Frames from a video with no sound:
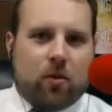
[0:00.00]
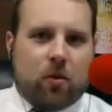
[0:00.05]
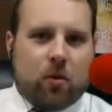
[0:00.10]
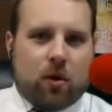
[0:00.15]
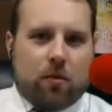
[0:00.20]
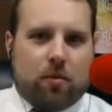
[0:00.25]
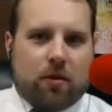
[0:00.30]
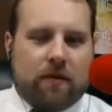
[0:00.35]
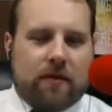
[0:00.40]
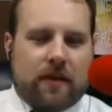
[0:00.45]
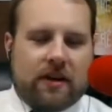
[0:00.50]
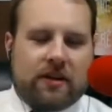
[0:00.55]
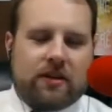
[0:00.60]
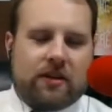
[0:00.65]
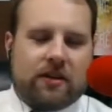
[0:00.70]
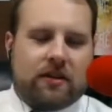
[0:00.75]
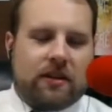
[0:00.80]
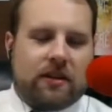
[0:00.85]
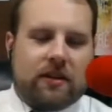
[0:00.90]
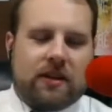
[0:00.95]
or a
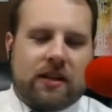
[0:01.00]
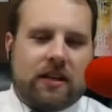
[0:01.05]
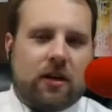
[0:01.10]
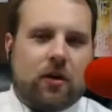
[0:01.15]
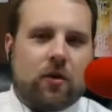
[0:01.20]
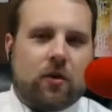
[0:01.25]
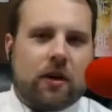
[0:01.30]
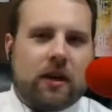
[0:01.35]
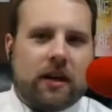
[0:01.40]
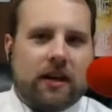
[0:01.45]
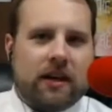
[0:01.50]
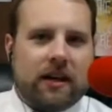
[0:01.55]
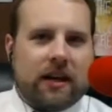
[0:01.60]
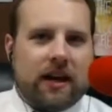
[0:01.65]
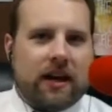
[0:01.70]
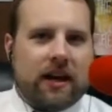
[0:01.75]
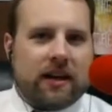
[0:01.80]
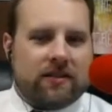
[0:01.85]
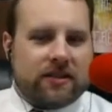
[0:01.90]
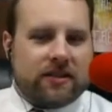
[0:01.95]
profession that they don't get any
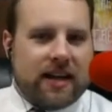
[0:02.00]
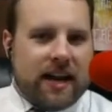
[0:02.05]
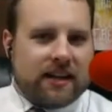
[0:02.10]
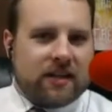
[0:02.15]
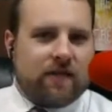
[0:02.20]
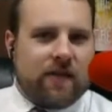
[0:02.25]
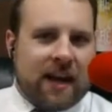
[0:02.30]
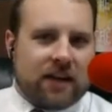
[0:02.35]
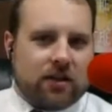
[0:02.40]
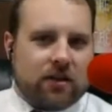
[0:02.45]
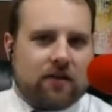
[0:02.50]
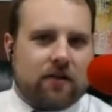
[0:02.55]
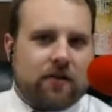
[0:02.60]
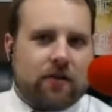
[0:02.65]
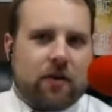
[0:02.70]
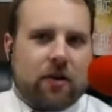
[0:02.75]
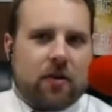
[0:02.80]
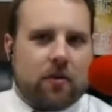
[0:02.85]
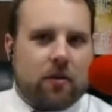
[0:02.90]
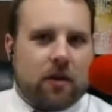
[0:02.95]
kind of
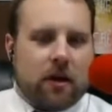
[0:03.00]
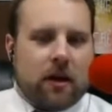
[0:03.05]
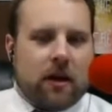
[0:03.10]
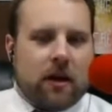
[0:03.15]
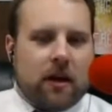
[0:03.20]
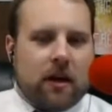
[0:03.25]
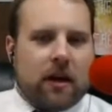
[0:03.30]
satisfaction from.